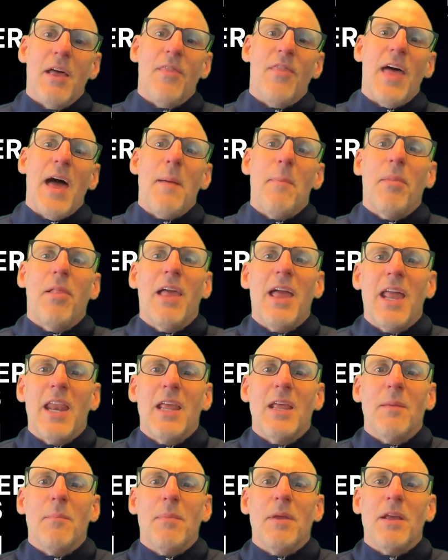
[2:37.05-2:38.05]
that
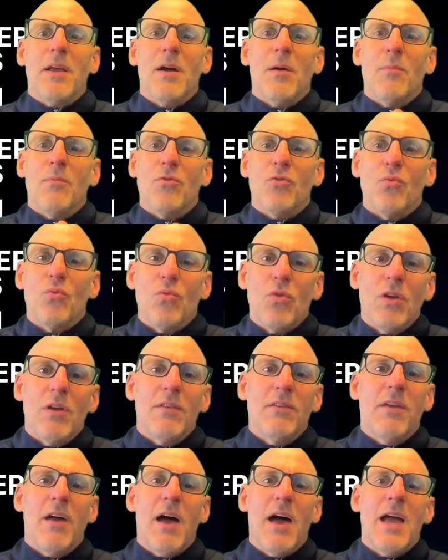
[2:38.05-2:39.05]
planning becomes
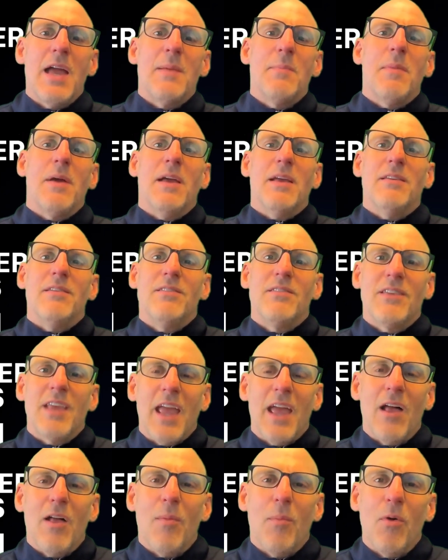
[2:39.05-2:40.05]
real-time,
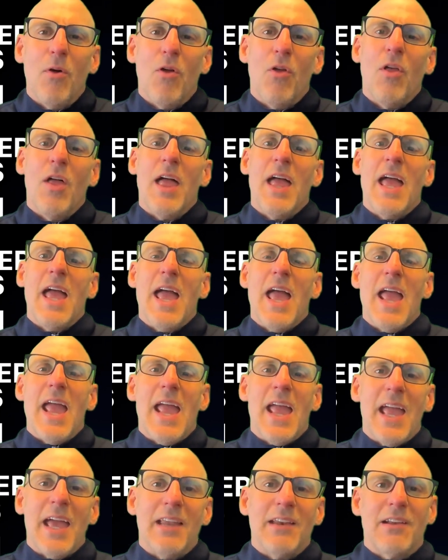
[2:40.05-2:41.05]
scalable,
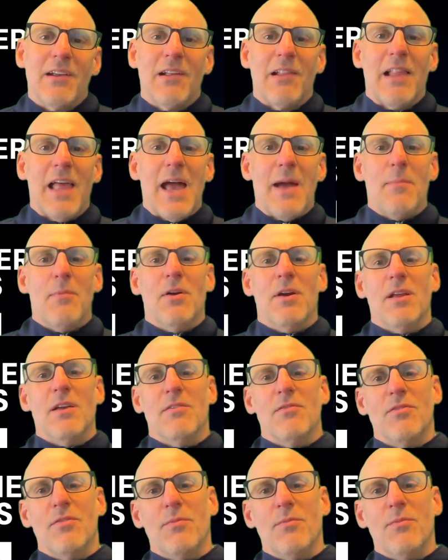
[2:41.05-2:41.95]
and collaborative.